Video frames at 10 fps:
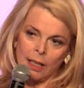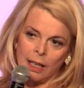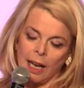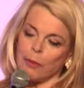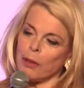
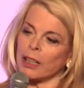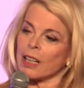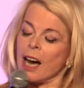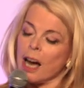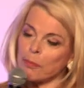I want to
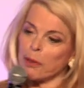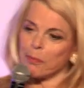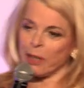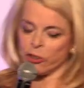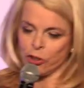
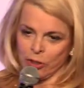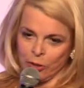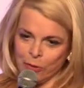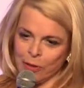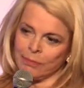compliment
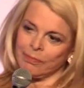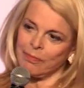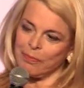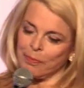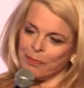you
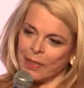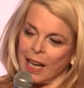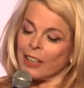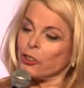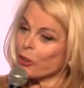
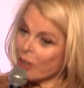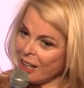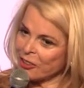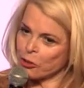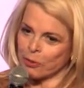and your
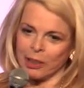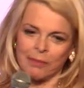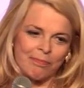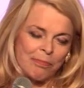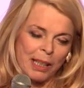country
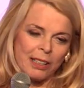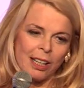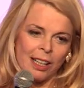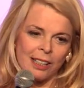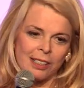
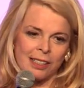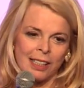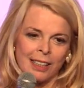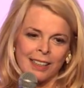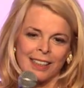because
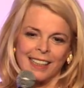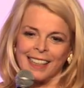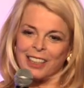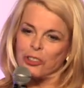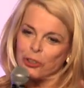
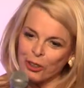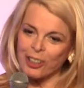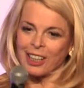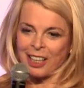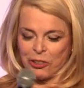in your
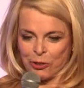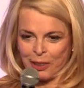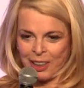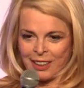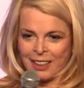
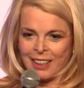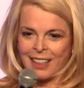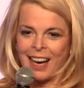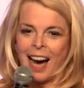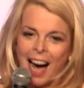country,
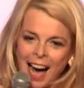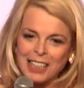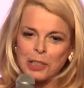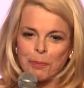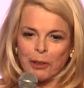
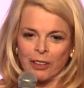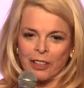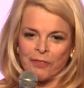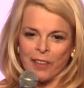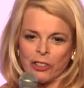hospital
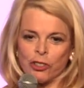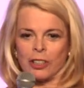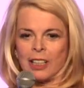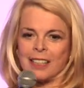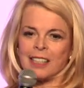
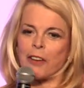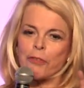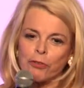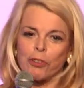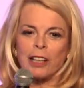infection is a
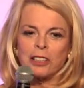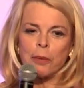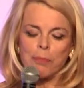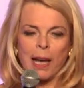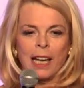front
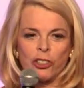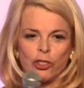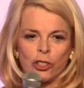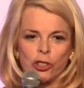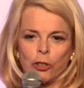page
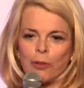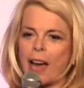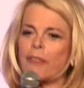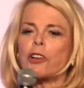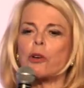issue.
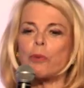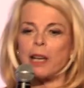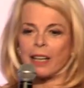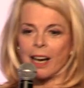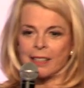Every
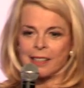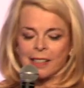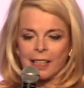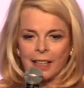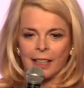week I
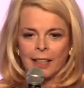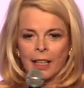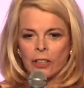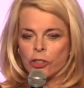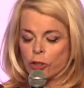see
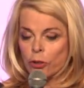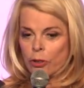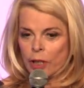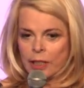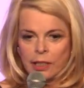
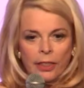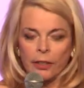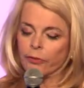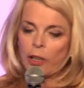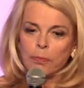stories on the
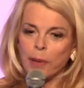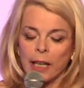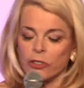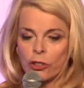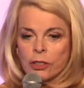front
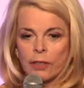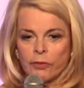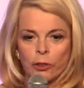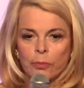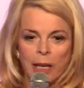pages of
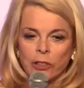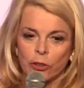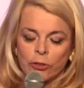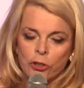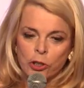your
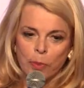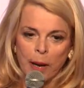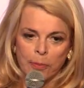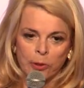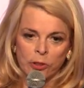major
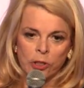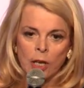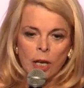newspapers